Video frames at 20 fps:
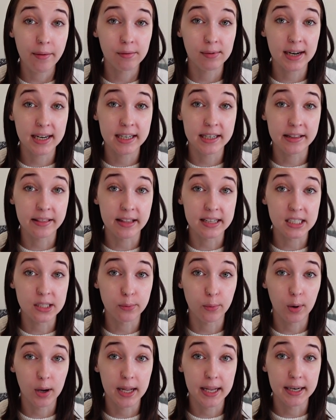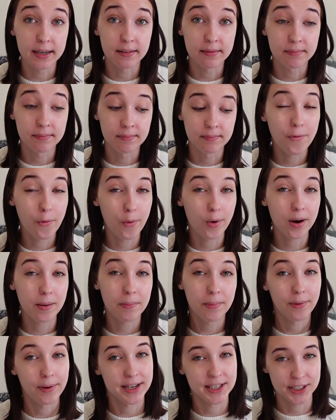rated this one
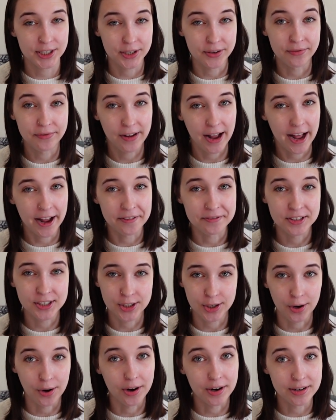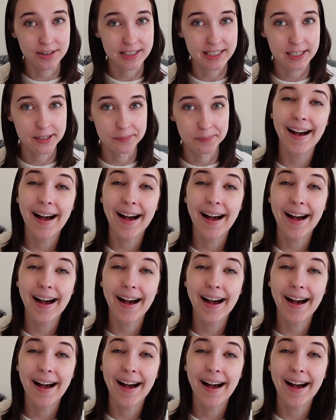4.25 stars.